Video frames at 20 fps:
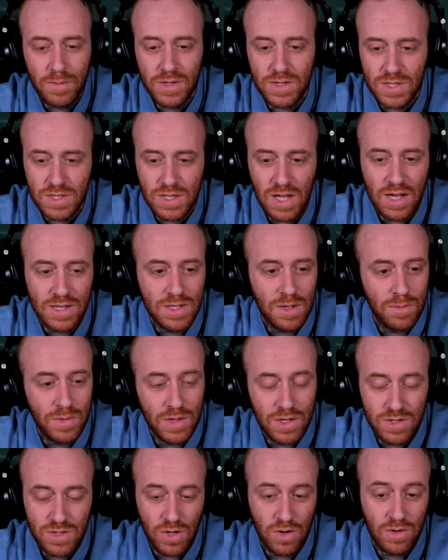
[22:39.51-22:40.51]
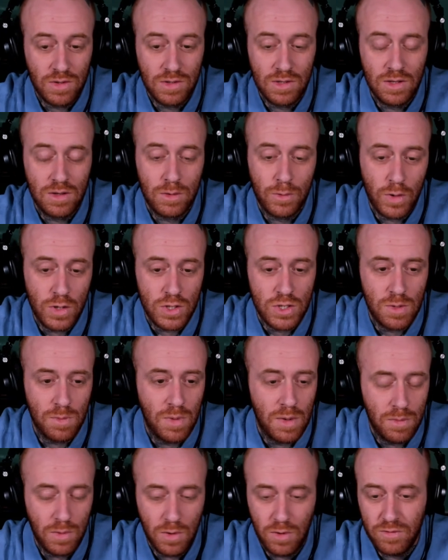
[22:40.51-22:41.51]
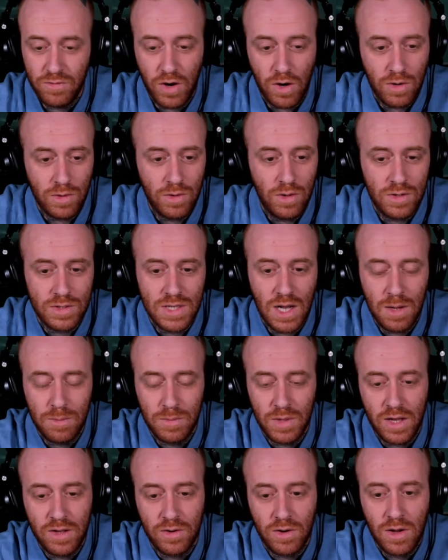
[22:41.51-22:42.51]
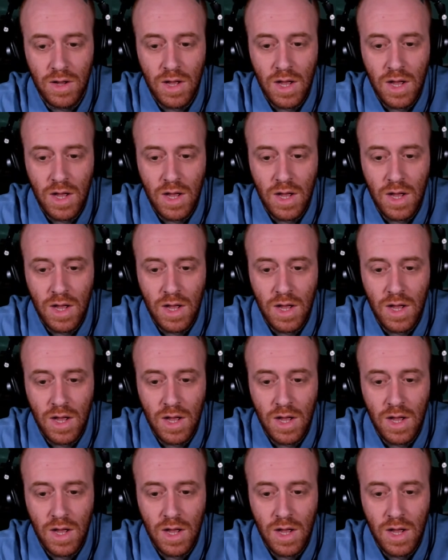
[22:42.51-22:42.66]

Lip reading: This is not something certainly the Christian people a very long time later